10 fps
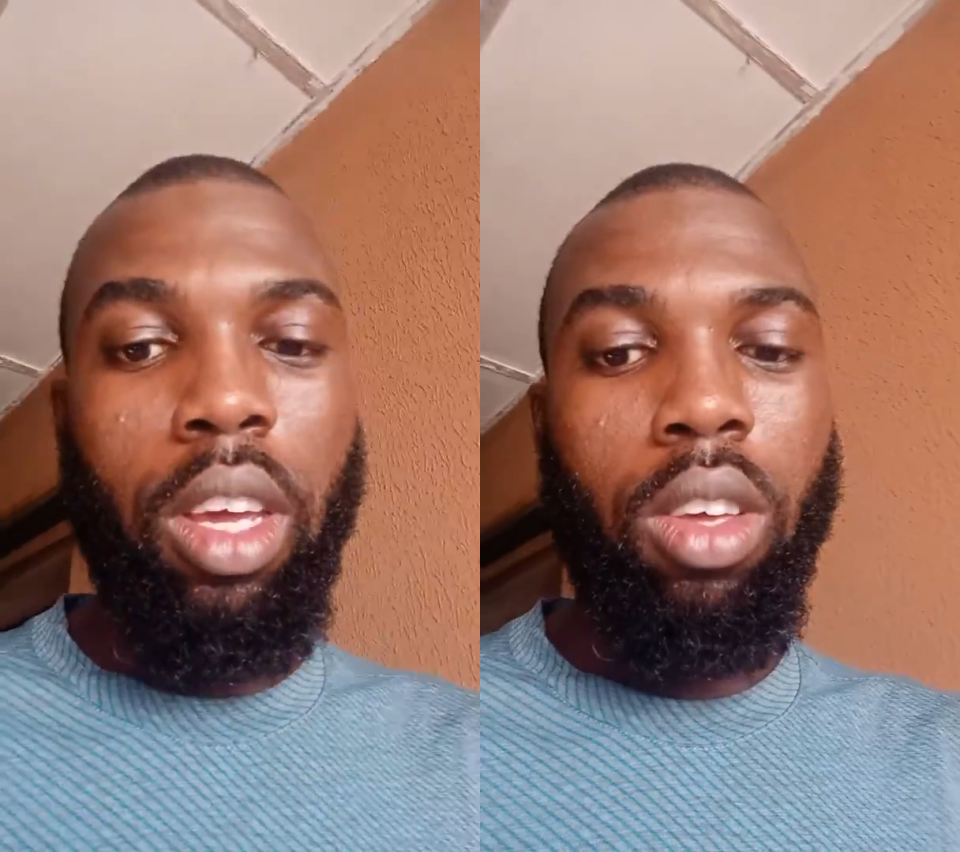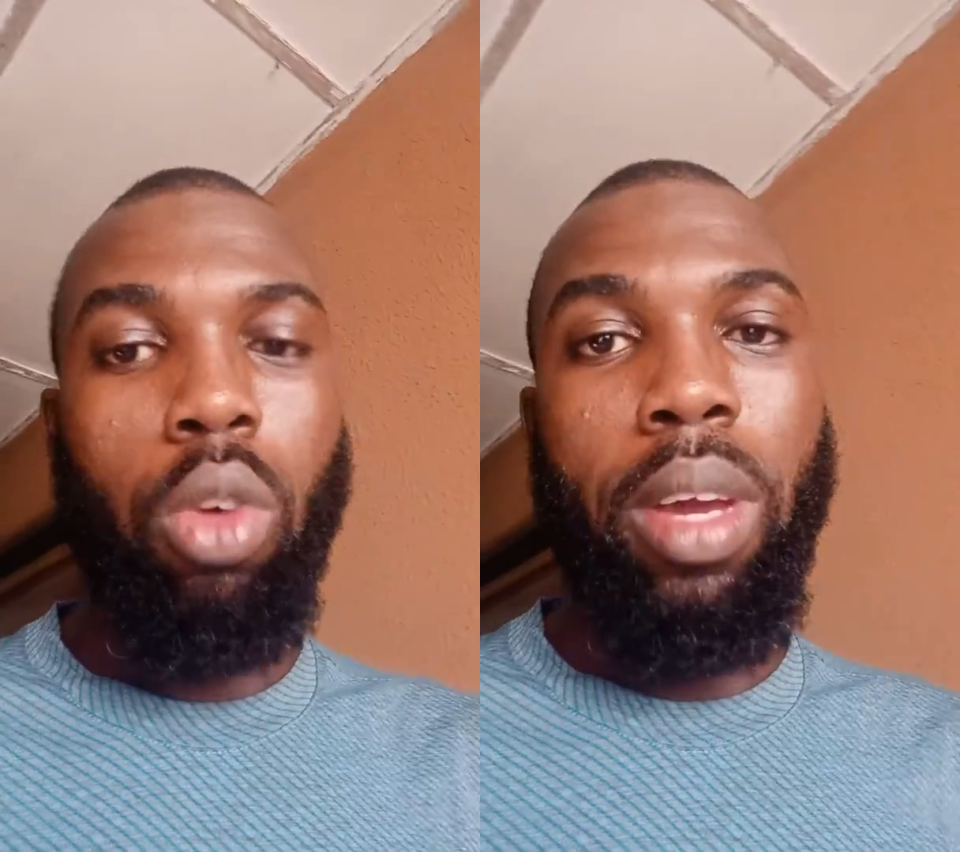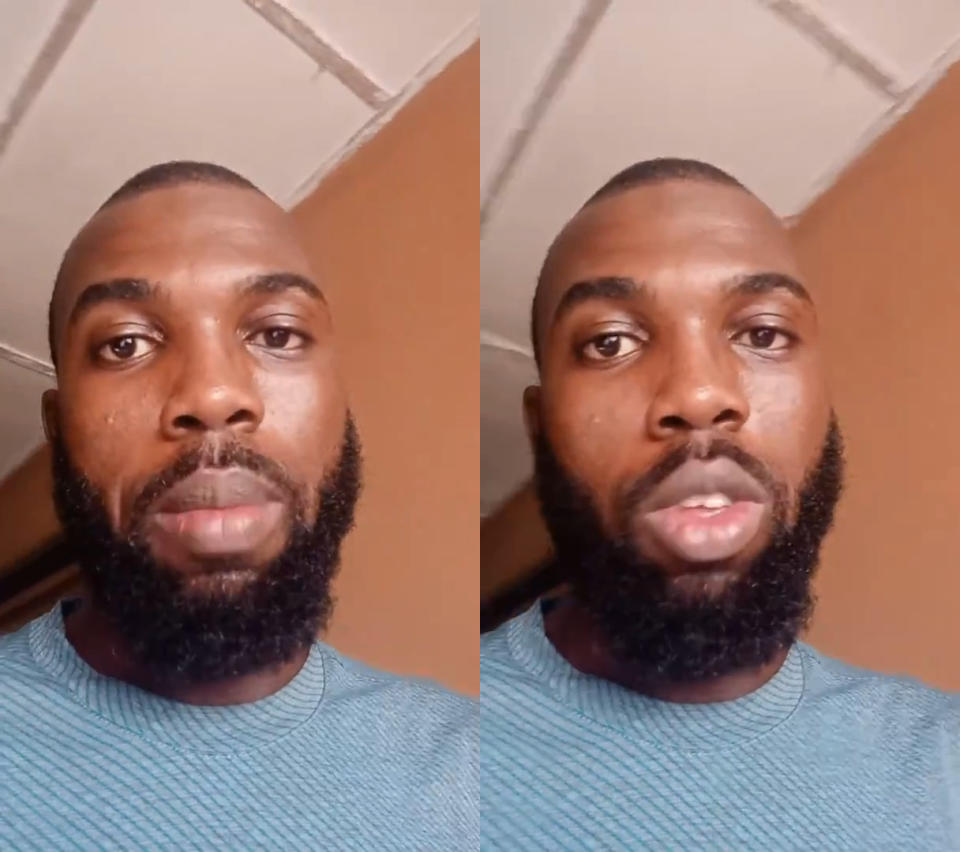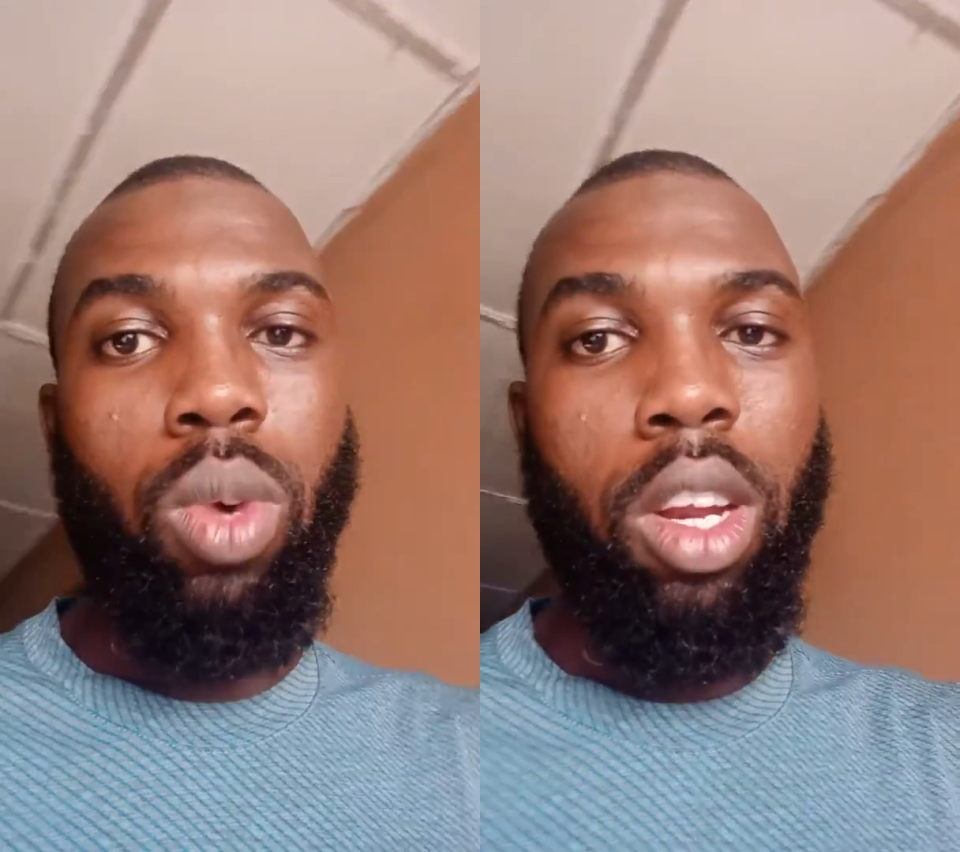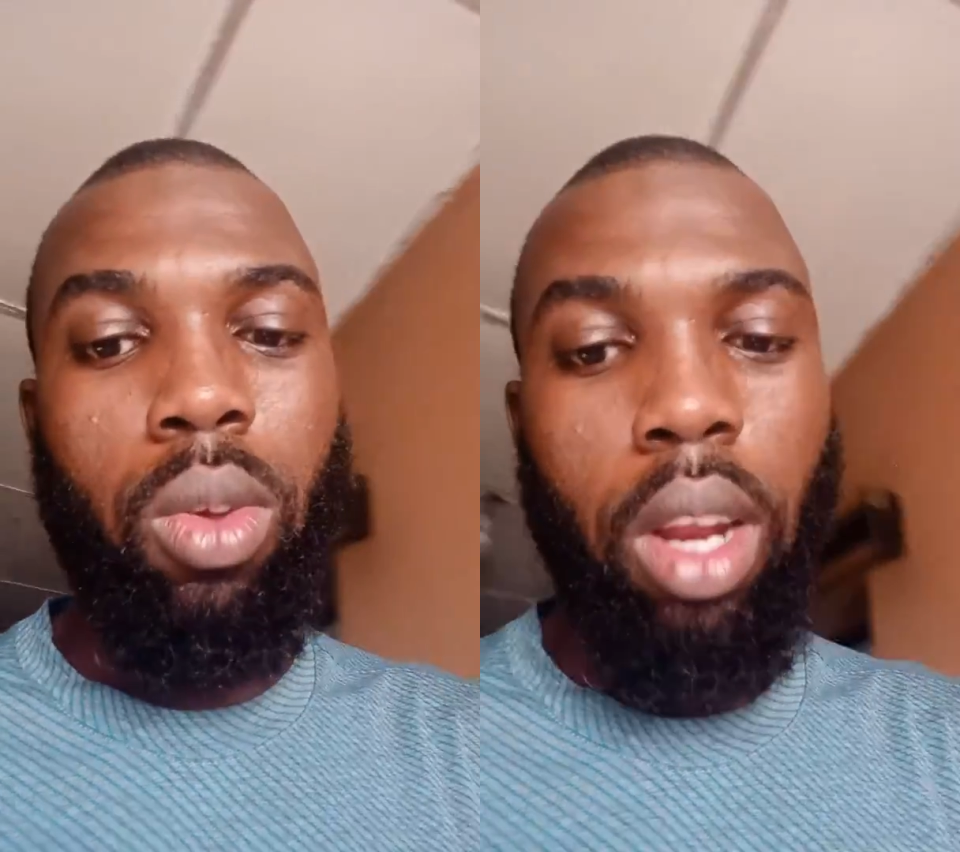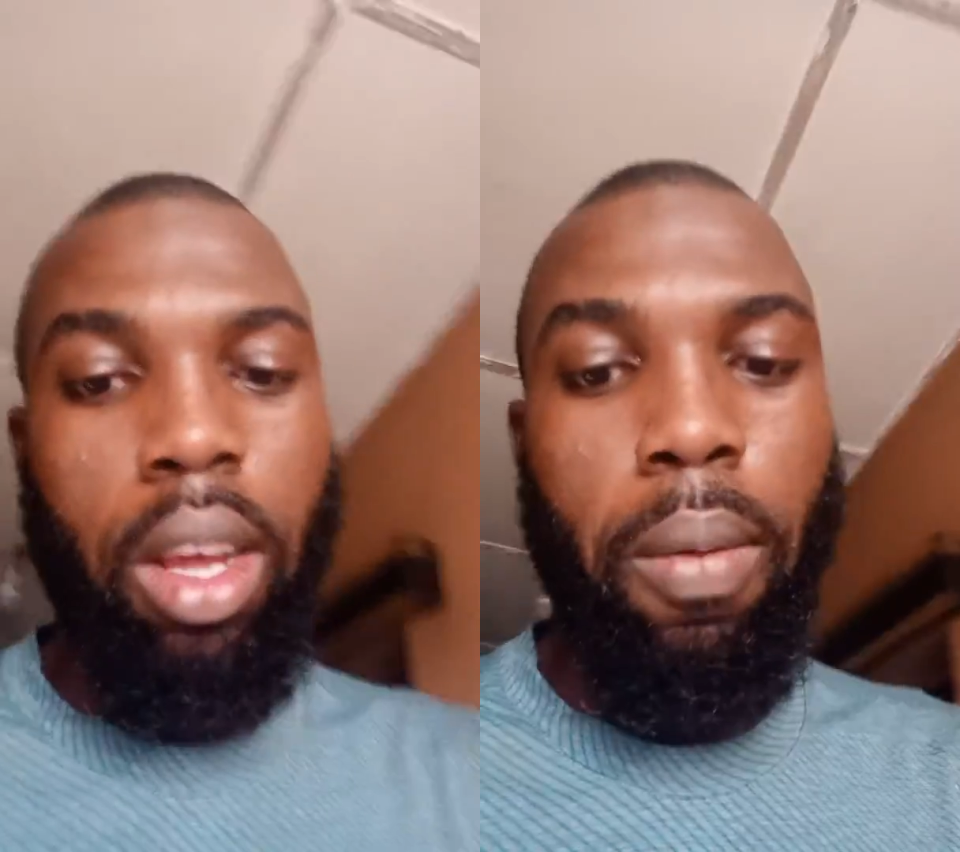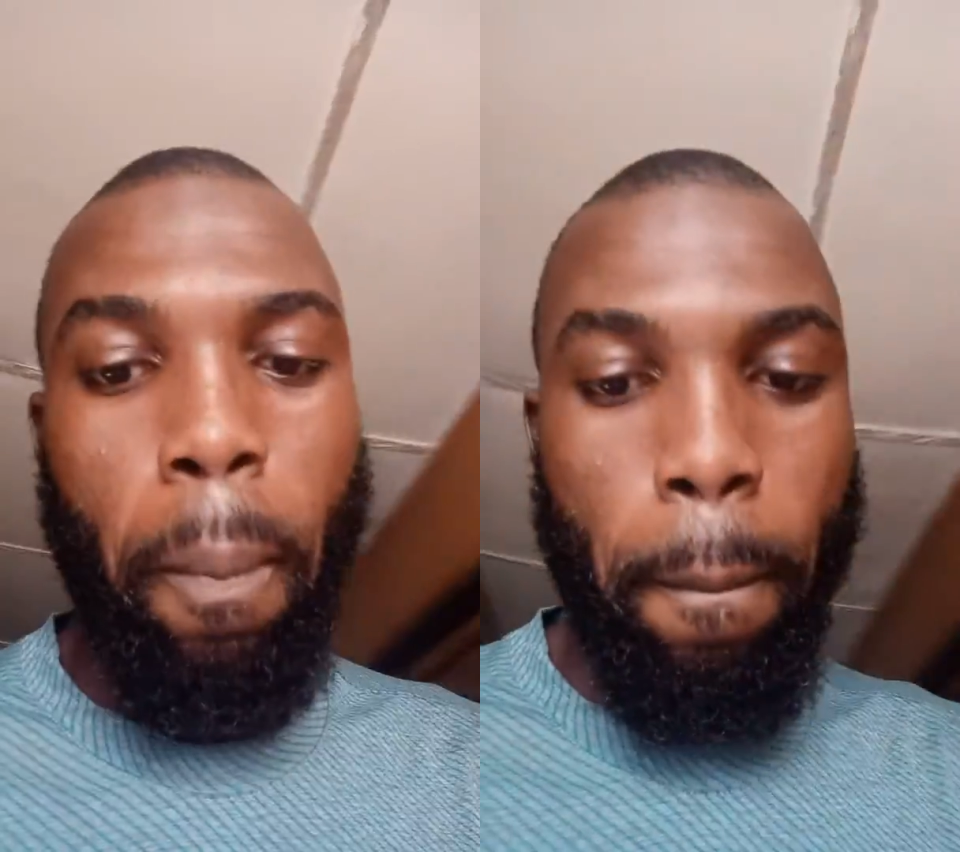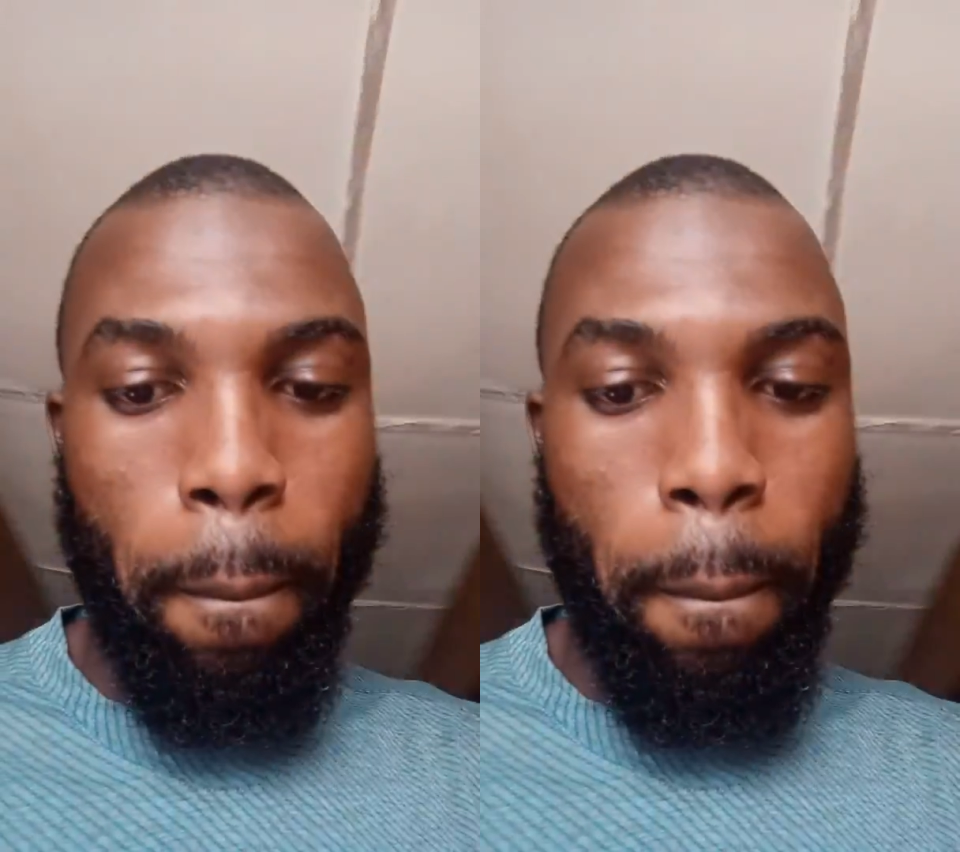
Thank you. My name is Walieyullah.